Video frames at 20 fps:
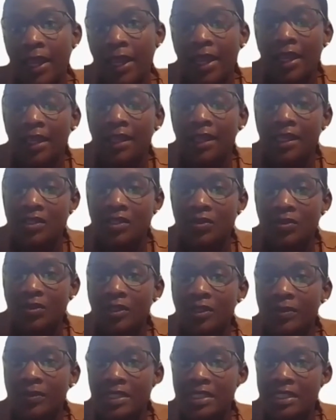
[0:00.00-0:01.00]
And that's
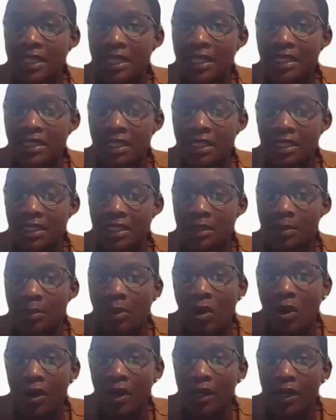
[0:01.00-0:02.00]
really what sets us
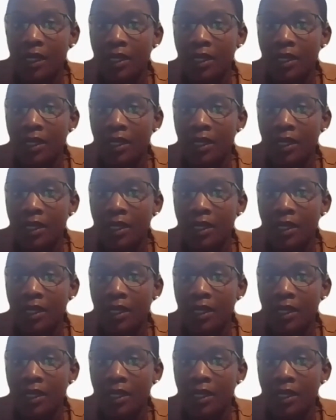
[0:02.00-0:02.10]
apart.